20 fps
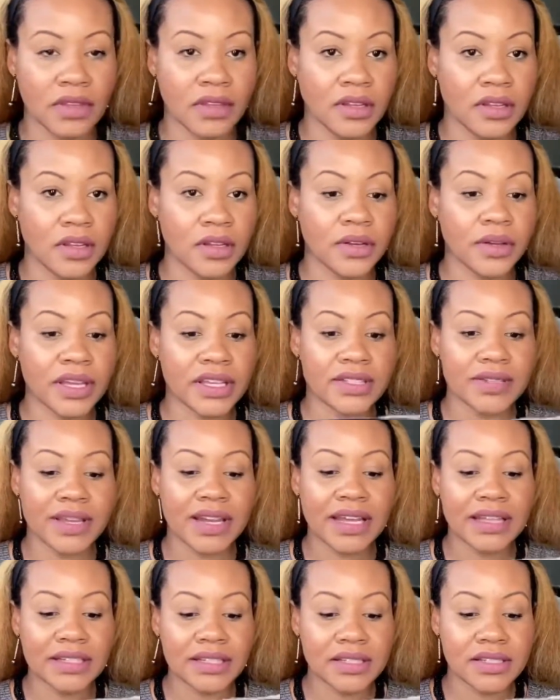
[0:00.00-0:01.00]
Okay, so I
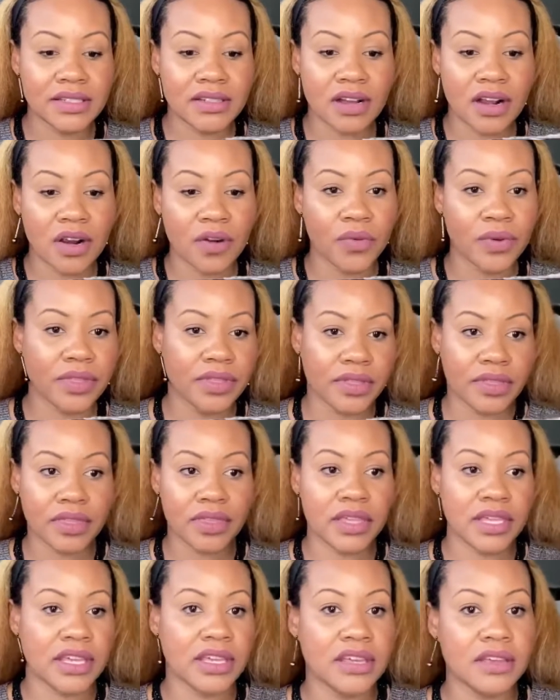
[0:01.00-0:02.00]
like to start with the
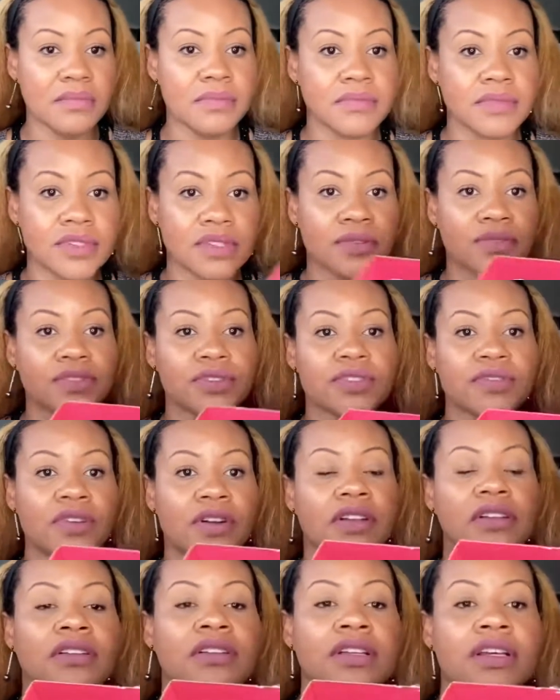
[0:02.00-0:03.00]
theme. So first of
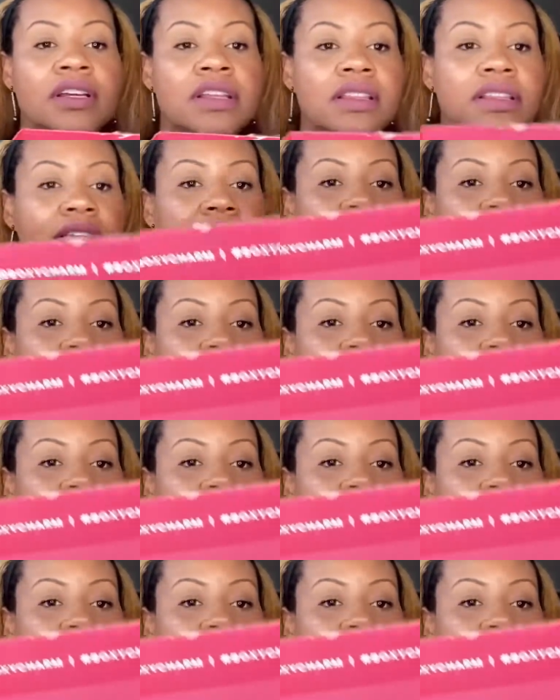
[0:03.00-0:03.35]
all, this